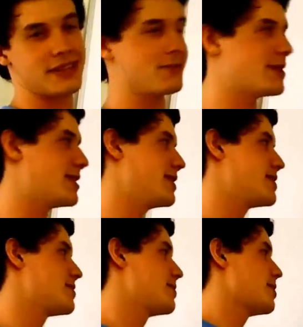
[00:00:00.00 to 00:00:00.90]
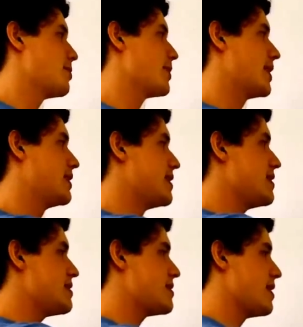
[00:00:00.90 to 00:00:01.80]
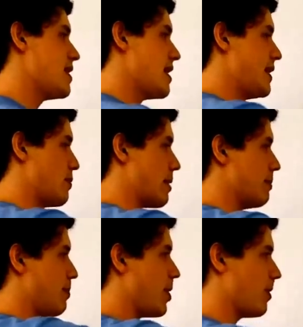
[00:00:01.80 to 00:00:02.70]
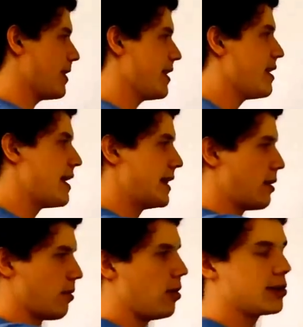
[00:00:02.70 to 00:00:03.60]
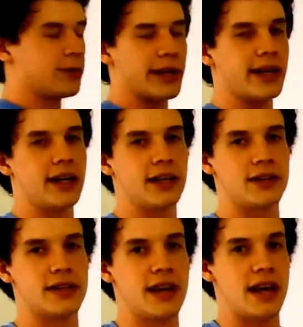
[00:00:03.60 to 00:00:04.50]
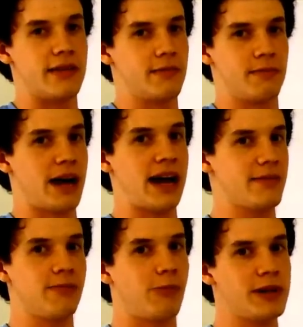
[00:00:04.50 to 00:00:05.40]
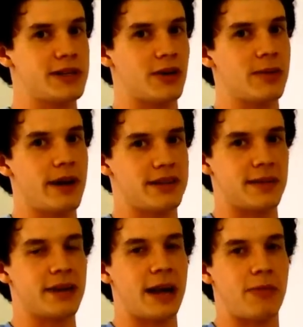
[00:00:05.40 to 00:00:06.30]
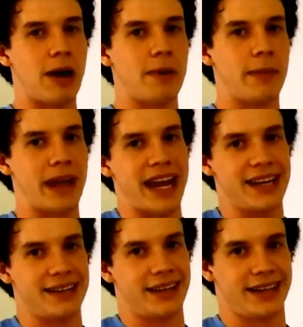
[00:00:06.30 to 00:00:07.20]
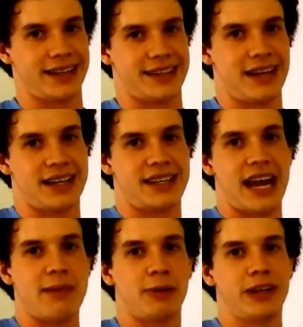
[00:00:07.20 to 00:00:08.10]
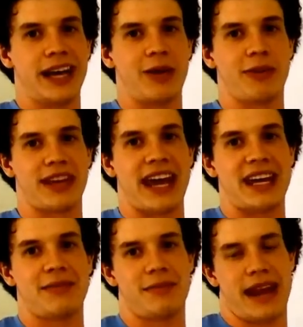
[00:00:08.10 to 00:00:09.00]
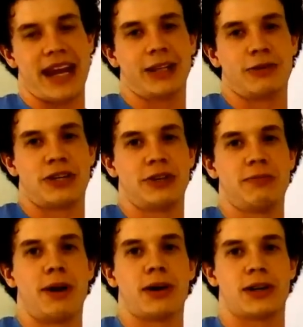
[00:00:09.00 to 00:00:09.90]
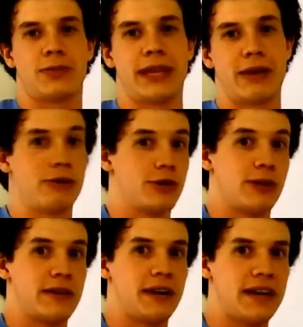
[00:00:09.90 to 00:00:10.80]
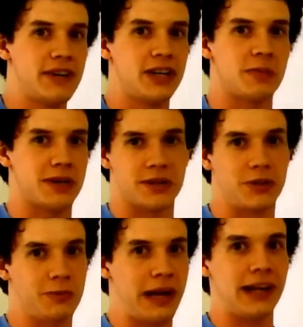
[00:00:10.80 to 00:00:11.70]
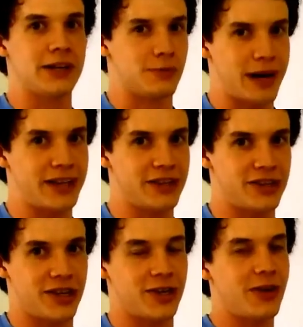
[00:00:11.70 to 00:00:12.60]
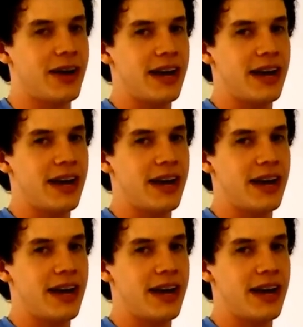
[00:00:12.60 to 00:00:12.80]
This wasn't this. We had these, and they were named Bari, and they were all $20, and then I once heard about some guy propping up 8, like a table leg with 8 Halo Shield marks when they were 25 each, because Gold Paladins ran the show,